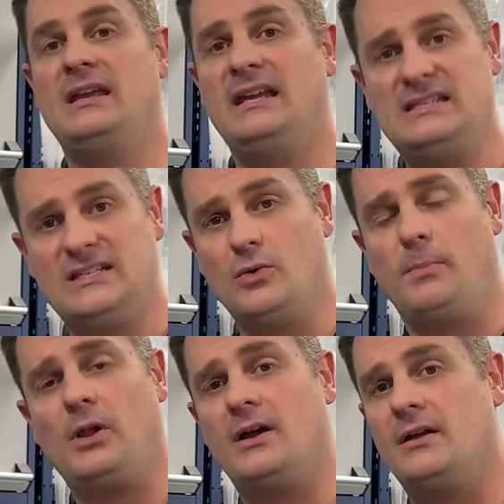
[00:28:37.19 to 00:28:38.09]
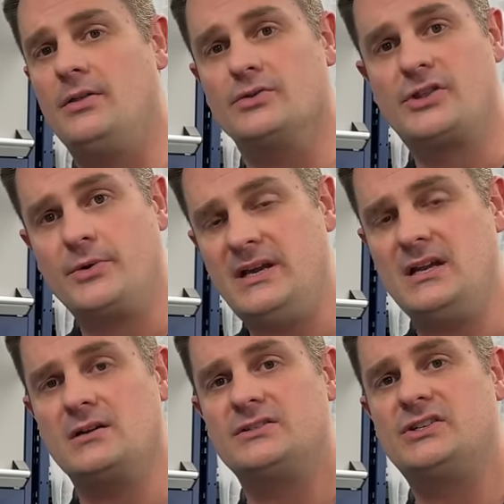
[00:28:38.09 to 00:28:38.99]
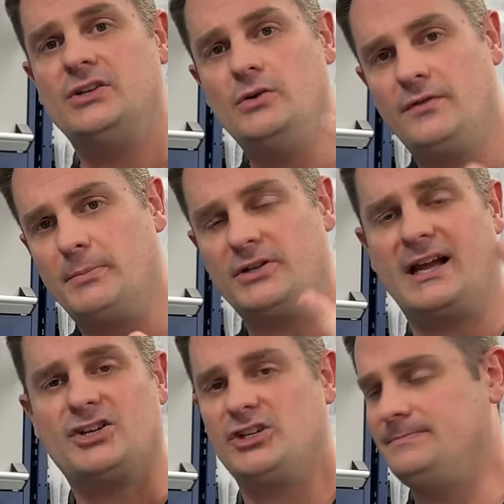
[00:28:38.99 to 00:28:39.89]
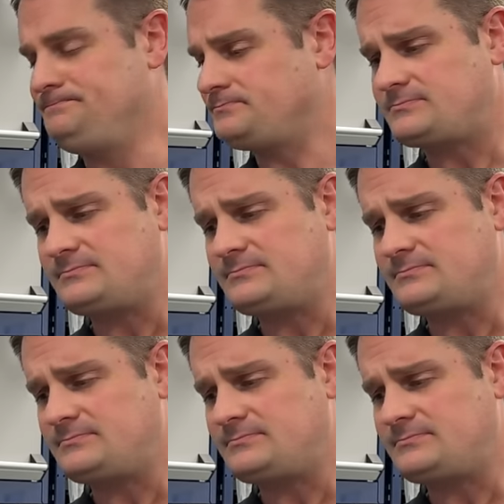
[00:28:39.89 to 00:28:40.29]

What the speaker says: Easy to apply, those 3 years, UV protection.